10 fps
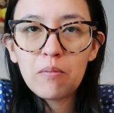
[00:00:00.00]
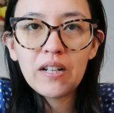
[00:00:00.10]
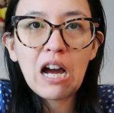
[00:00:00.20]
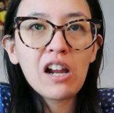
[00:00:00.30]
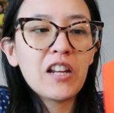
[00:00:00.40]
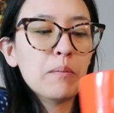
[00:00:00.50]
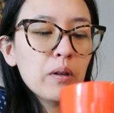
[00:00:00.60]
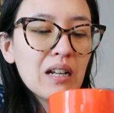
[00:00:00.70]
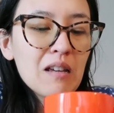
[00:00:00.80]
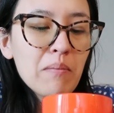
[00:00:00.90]
but now I need to
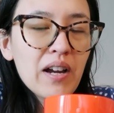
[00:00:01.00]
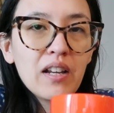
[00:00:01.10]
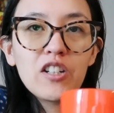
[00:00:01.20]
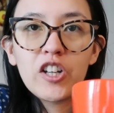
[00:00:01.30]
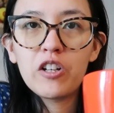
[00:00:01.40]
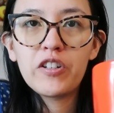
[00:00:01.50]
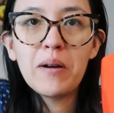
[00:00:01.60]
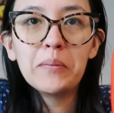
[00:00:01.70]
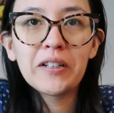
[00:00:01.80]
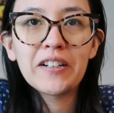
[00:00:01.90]
put it in my to-go
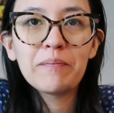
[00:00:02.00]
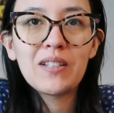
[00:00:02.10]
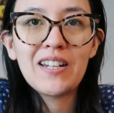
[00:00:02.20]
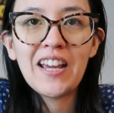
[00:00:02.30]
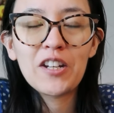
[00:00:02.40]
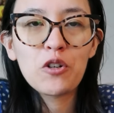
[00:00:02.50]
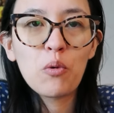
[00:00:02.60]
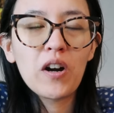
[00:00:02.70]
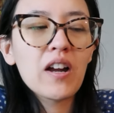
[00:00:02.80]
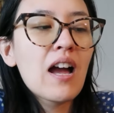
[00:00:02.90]
tumbler to take it
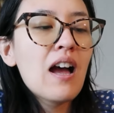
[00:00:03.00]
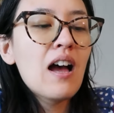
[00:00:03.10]
to work.